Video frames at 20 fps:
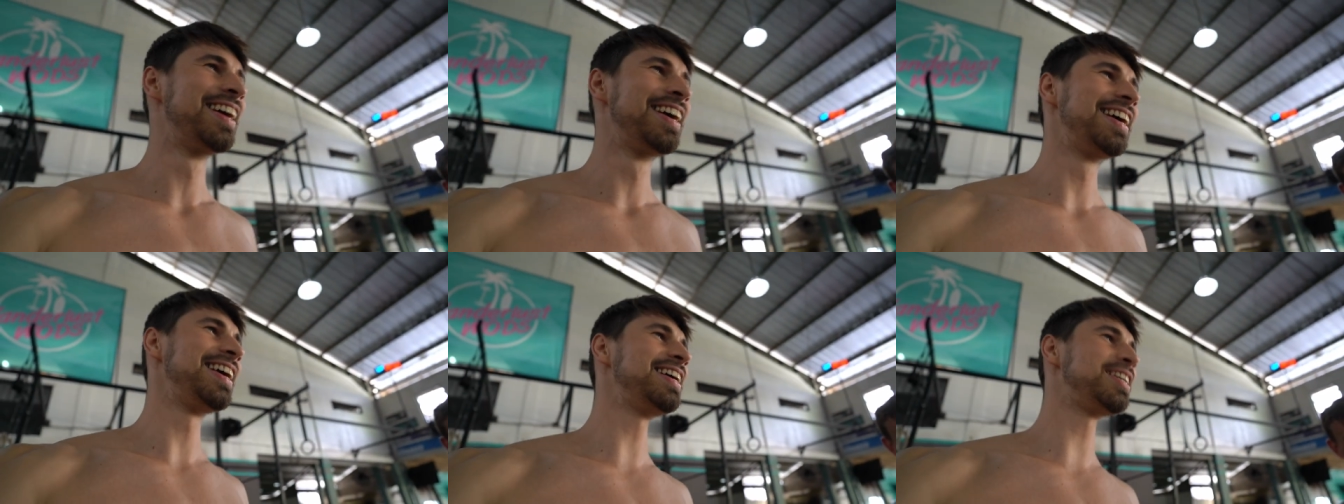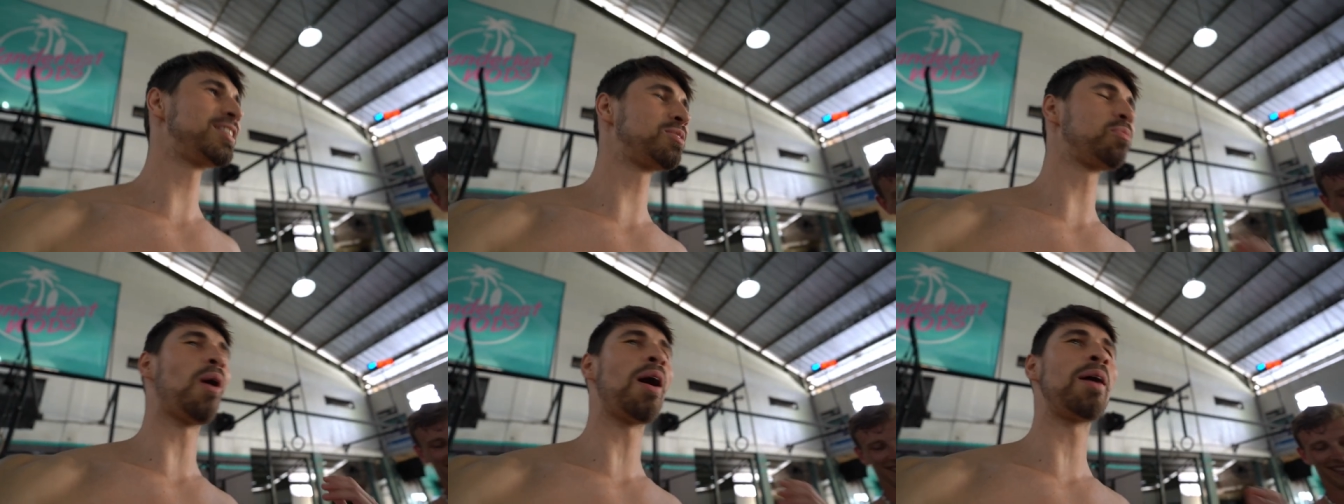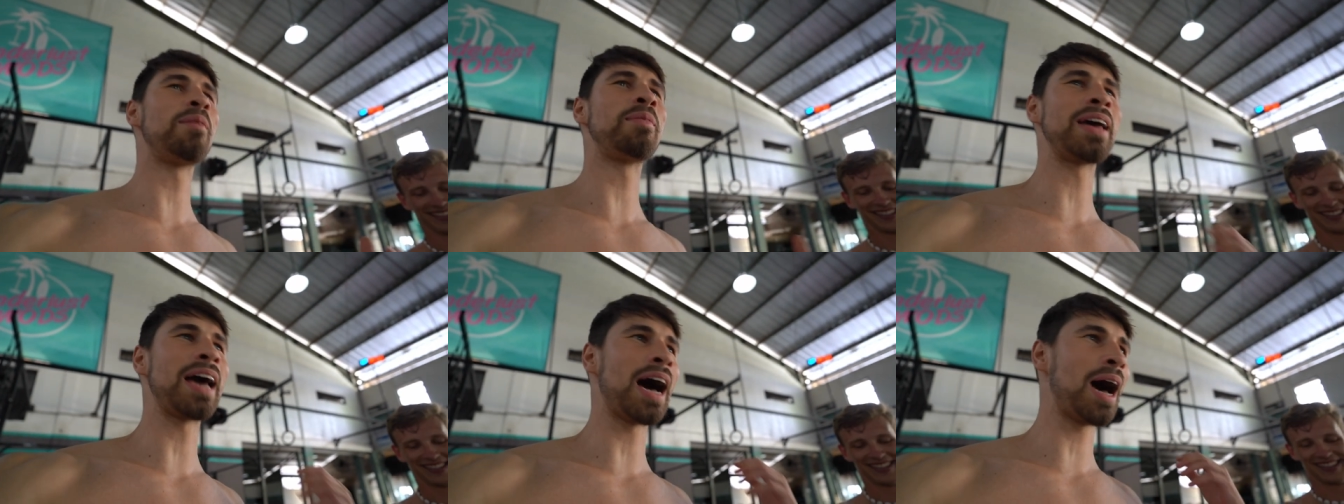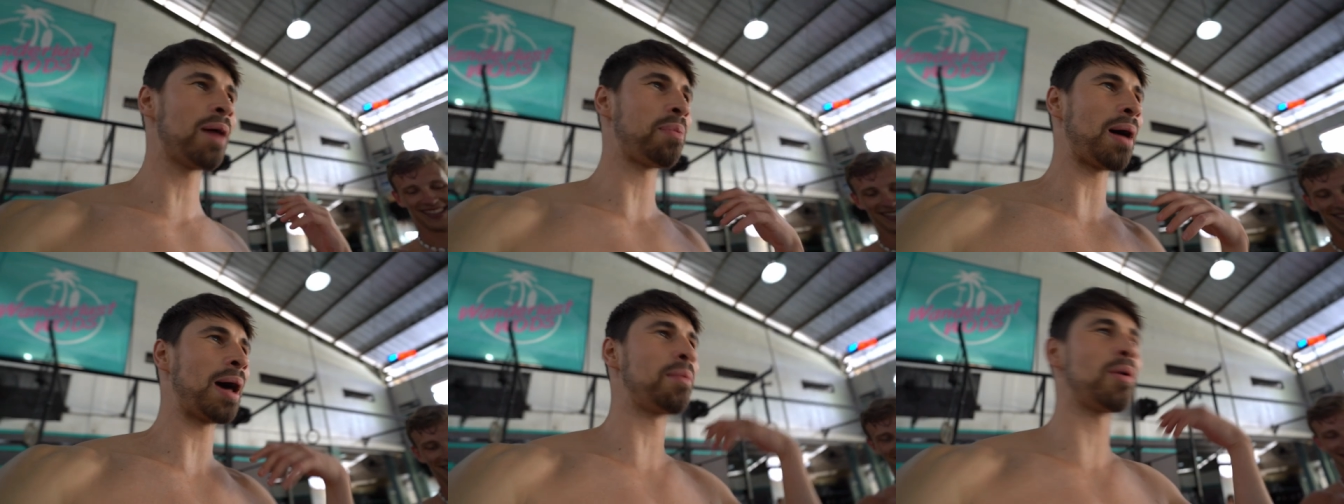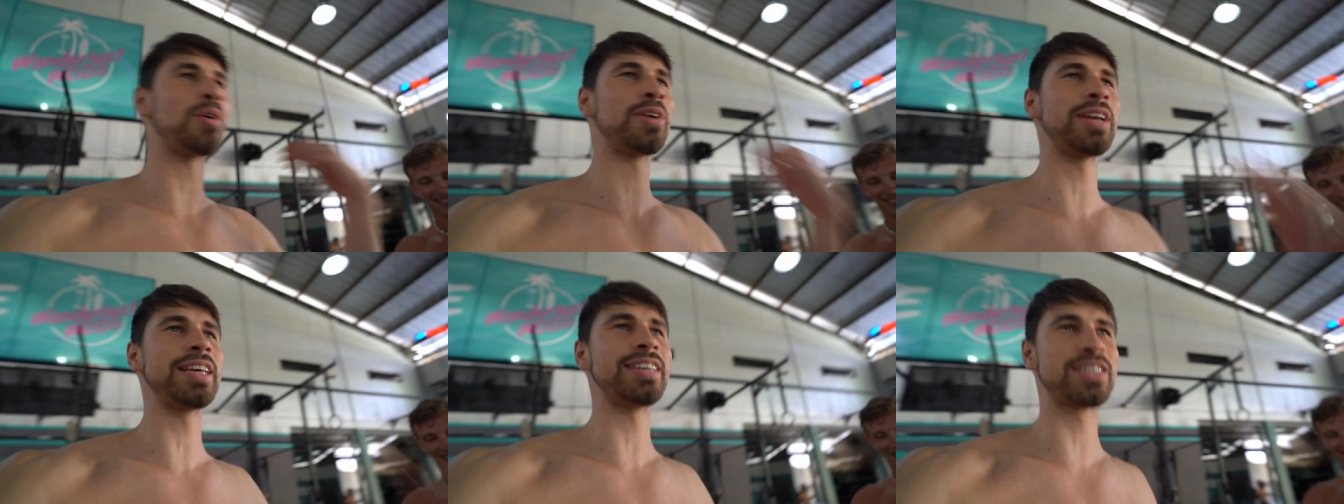He's warming up, I'm
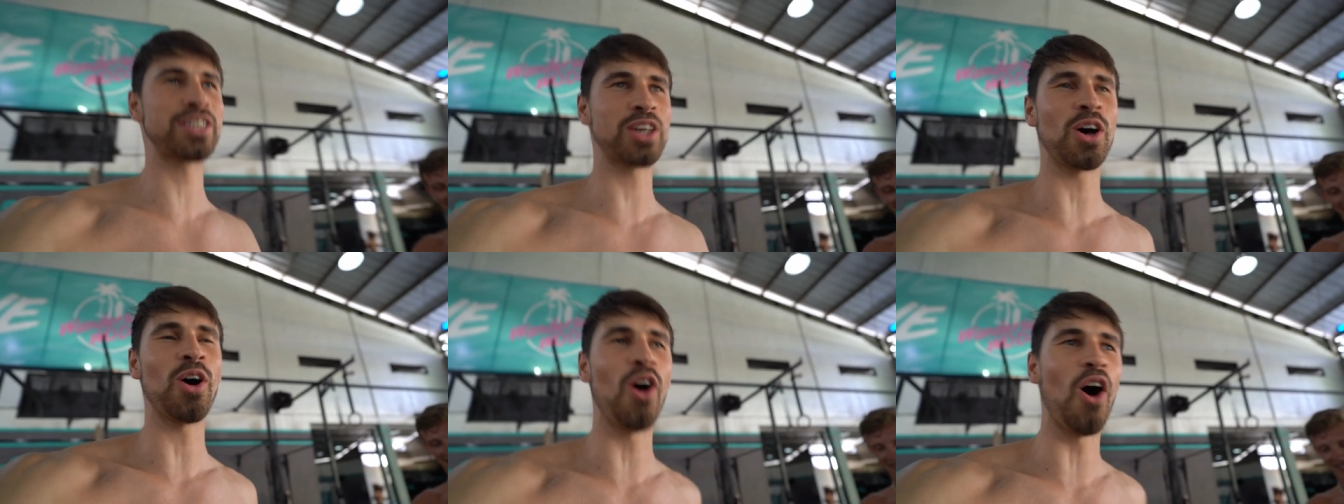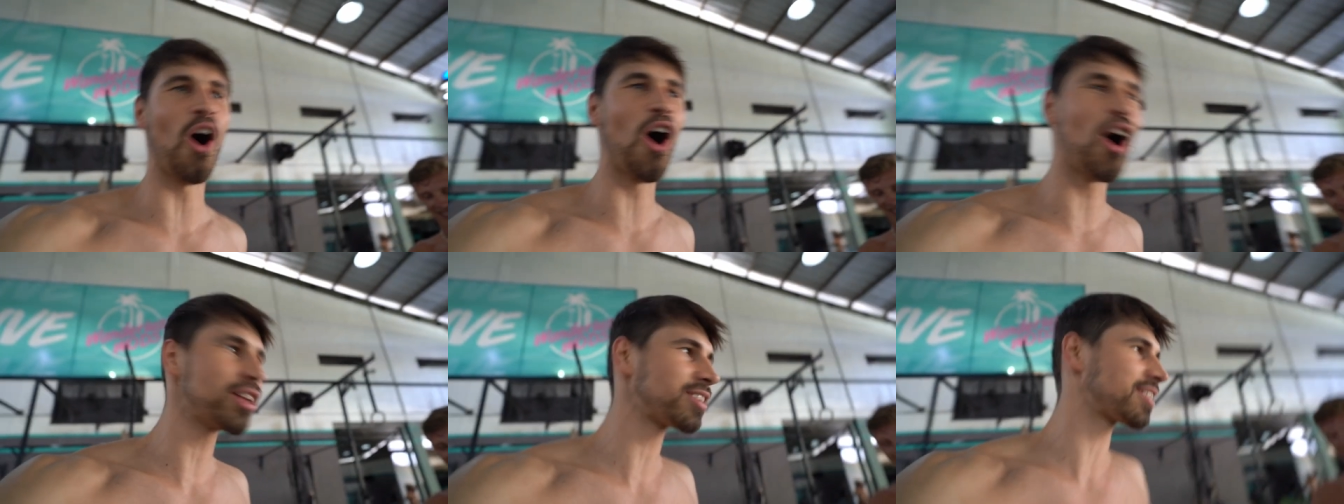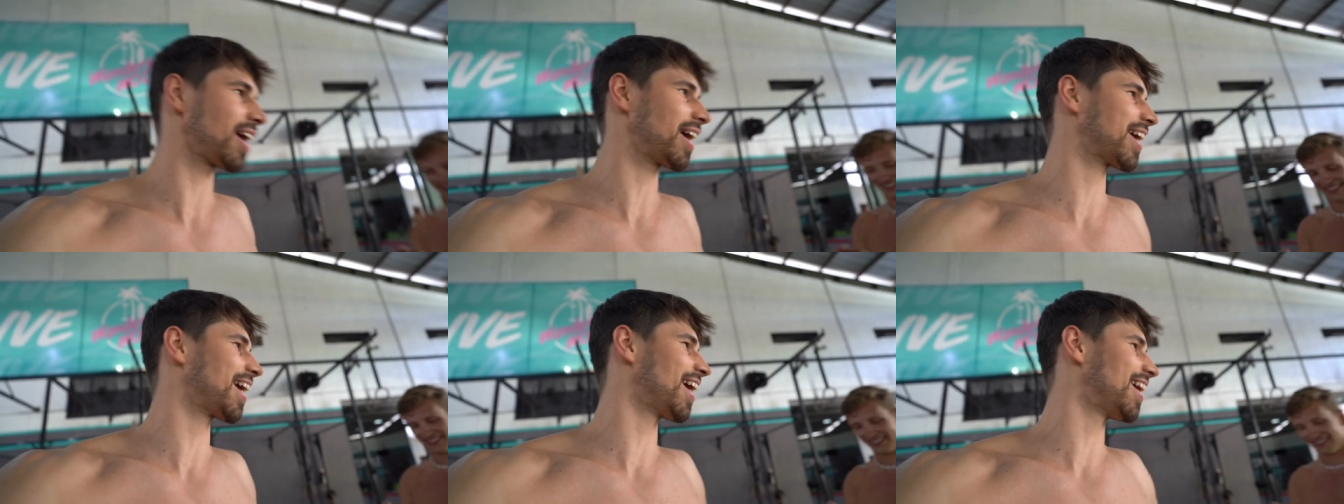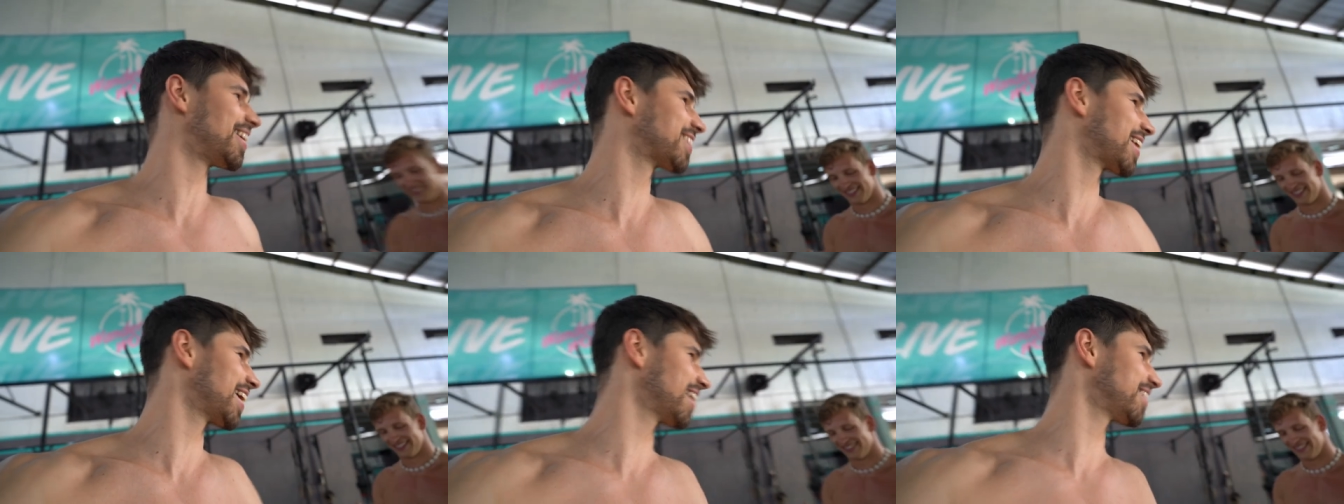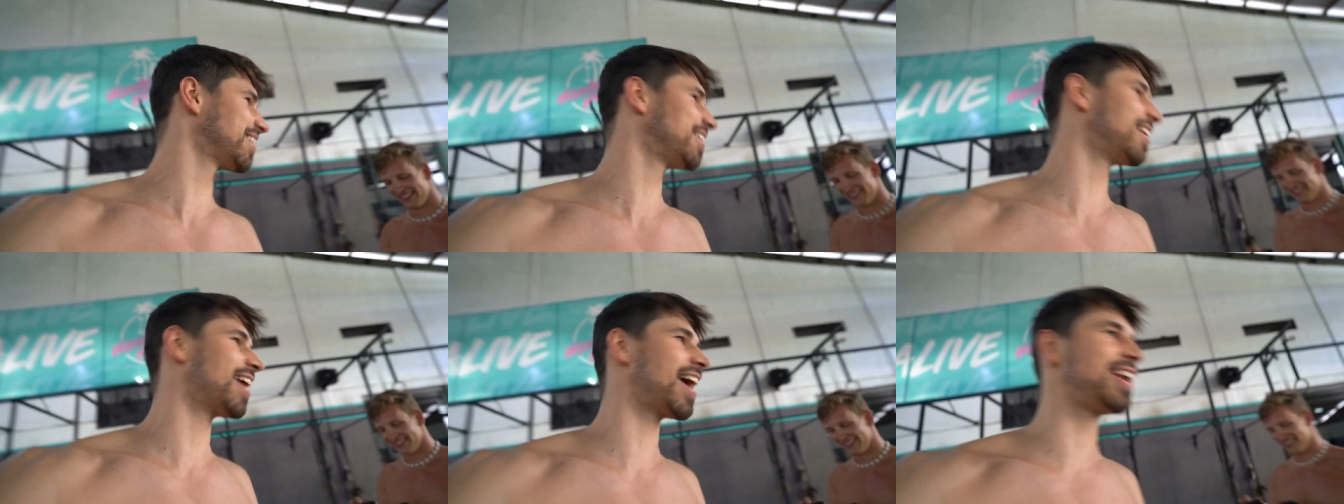already so hot I can't get
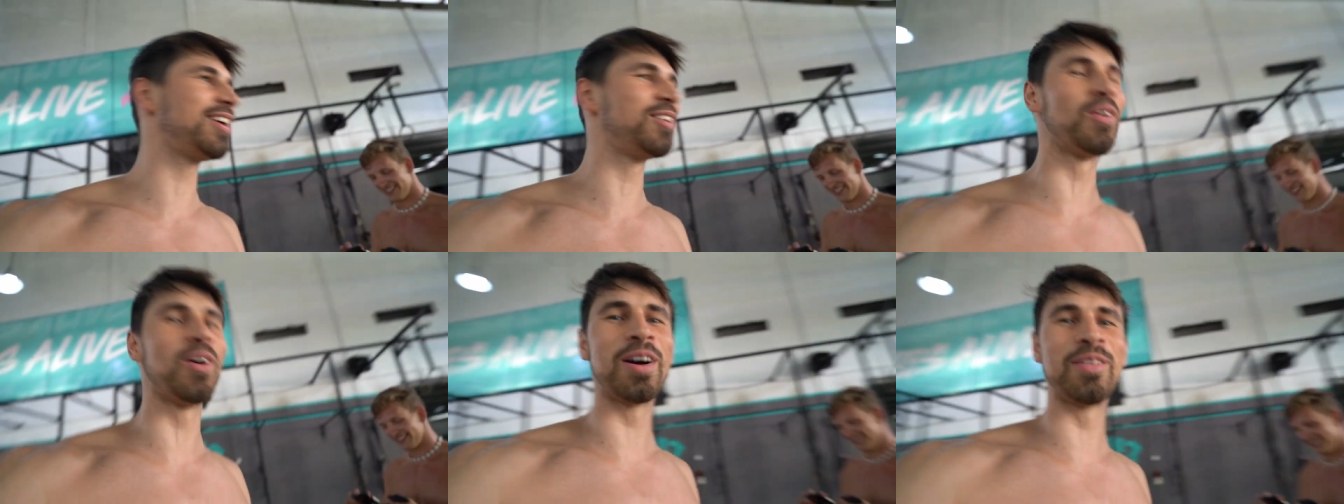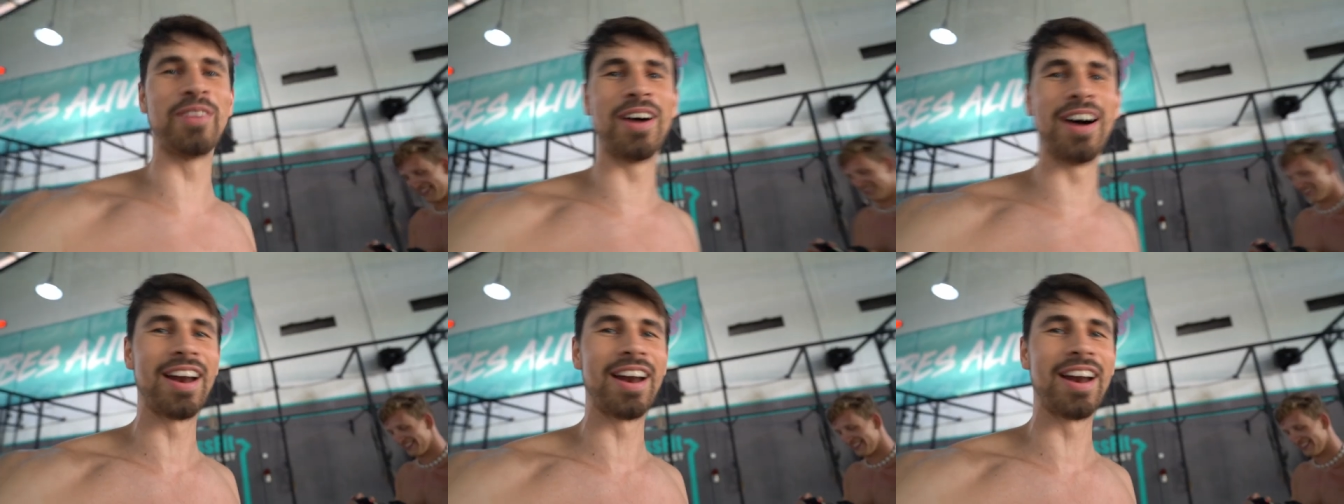any warmer.